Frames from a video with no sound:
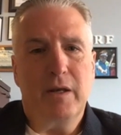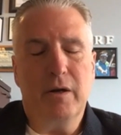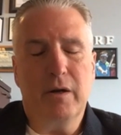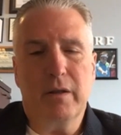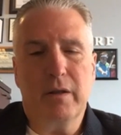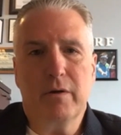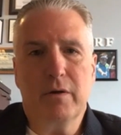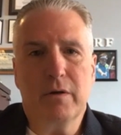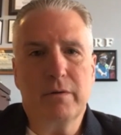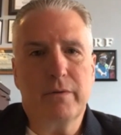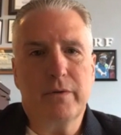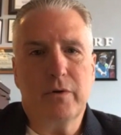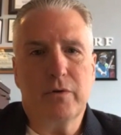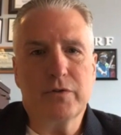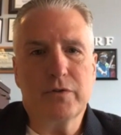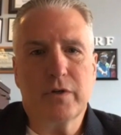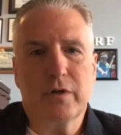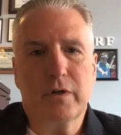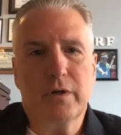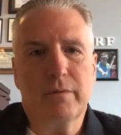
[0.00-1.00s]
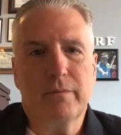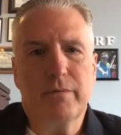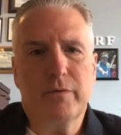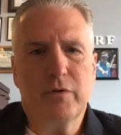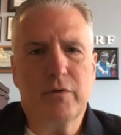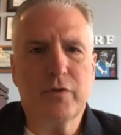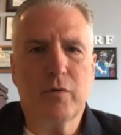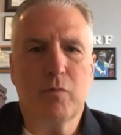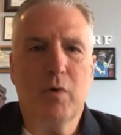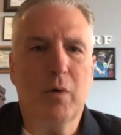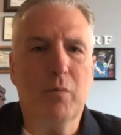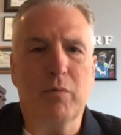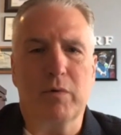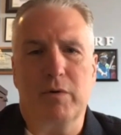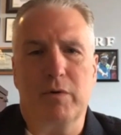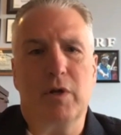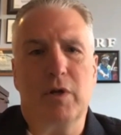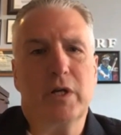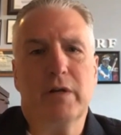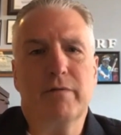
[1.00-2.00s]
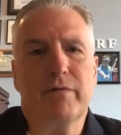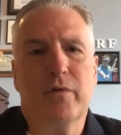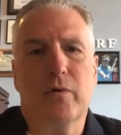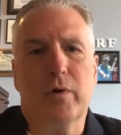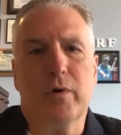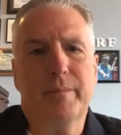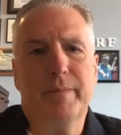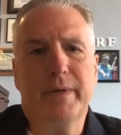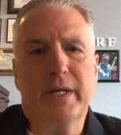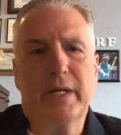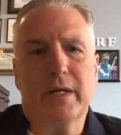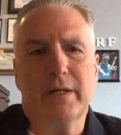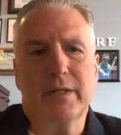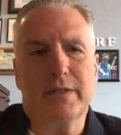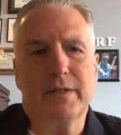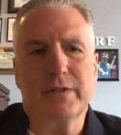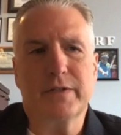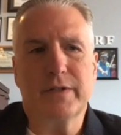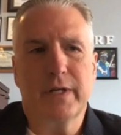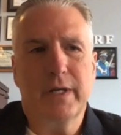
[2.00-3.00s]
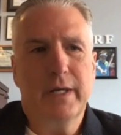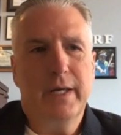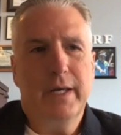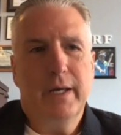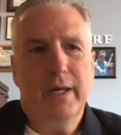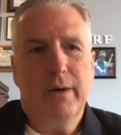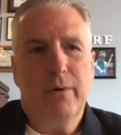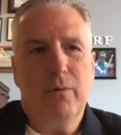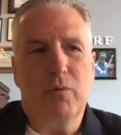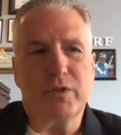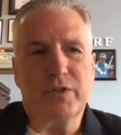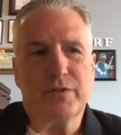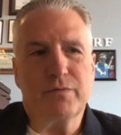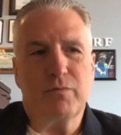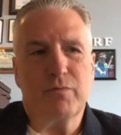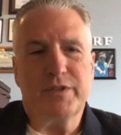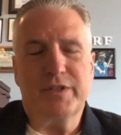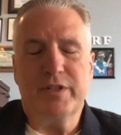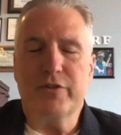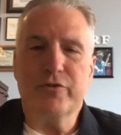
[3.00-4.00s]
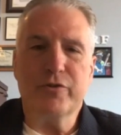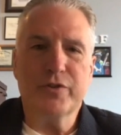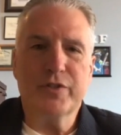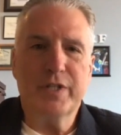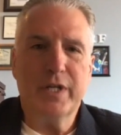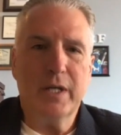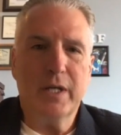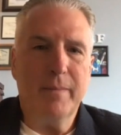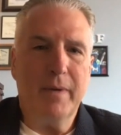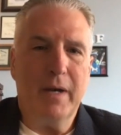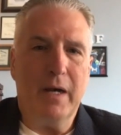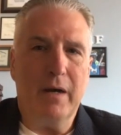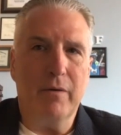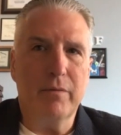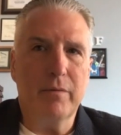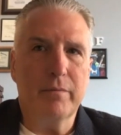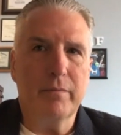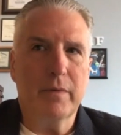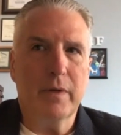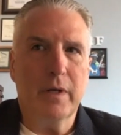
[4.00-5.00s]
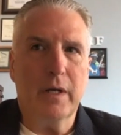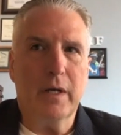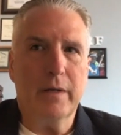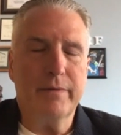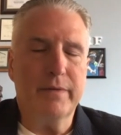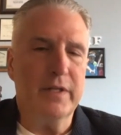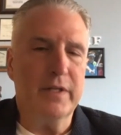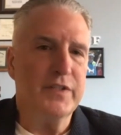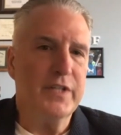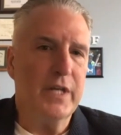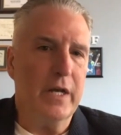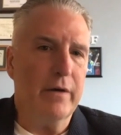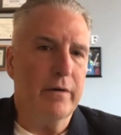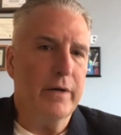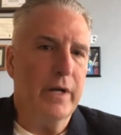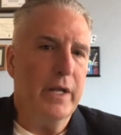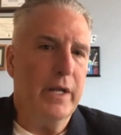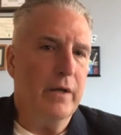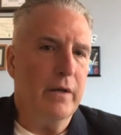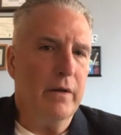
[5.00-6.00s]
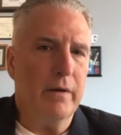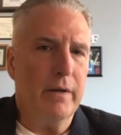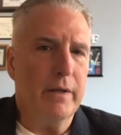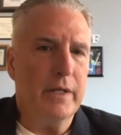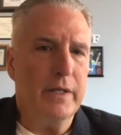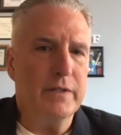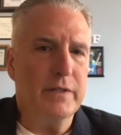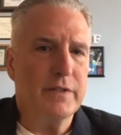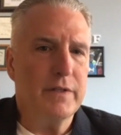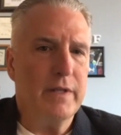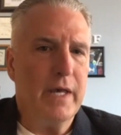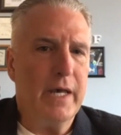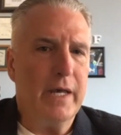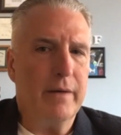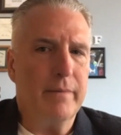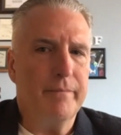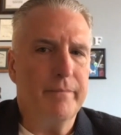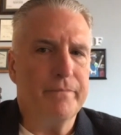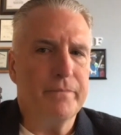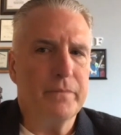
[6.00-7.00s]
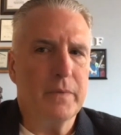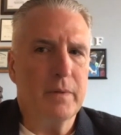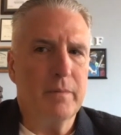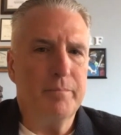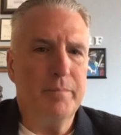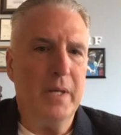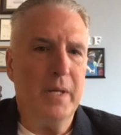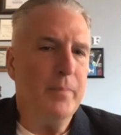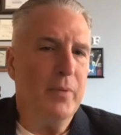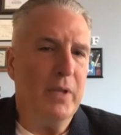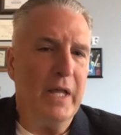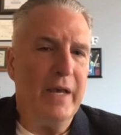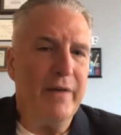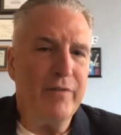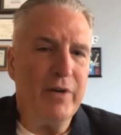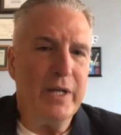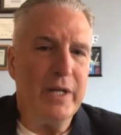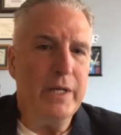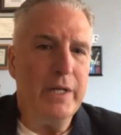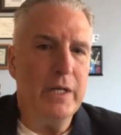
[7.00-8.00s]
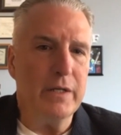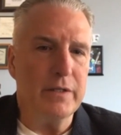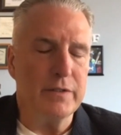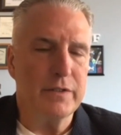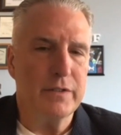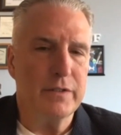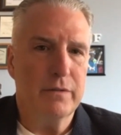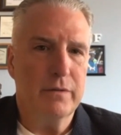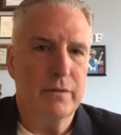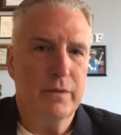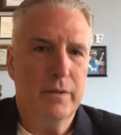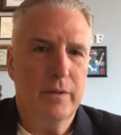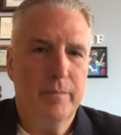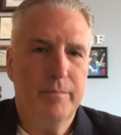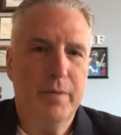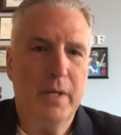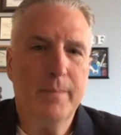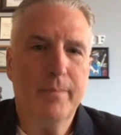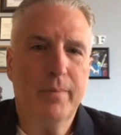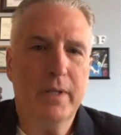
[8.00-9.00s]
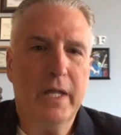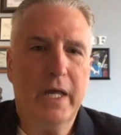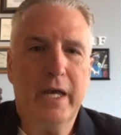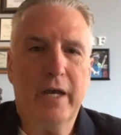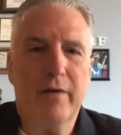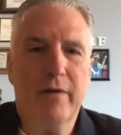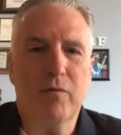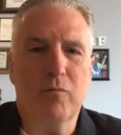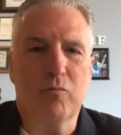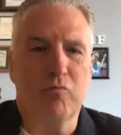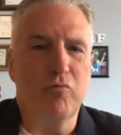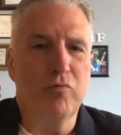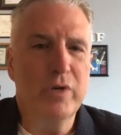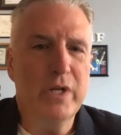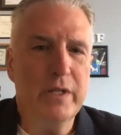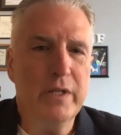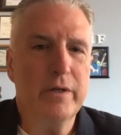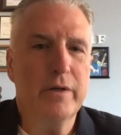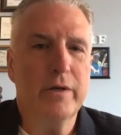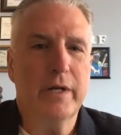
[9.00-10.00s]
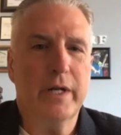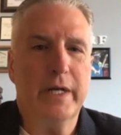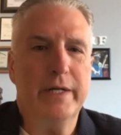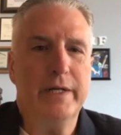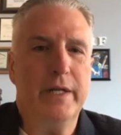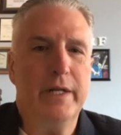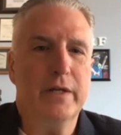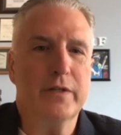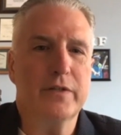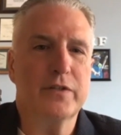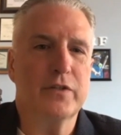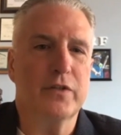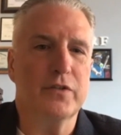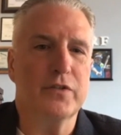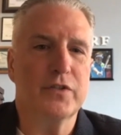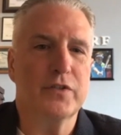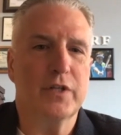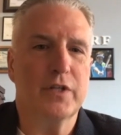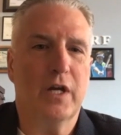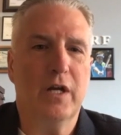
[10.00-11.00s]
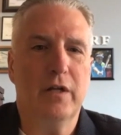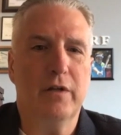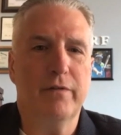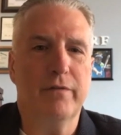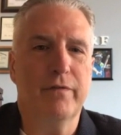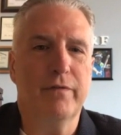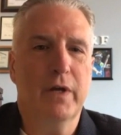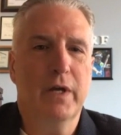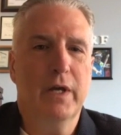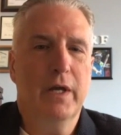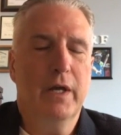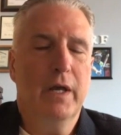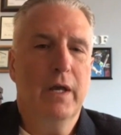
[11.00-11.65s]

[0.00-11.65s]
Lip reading: you know, those are what we're looking for, because what's interesting about this area is that people have ideas. People have really good ideas to solve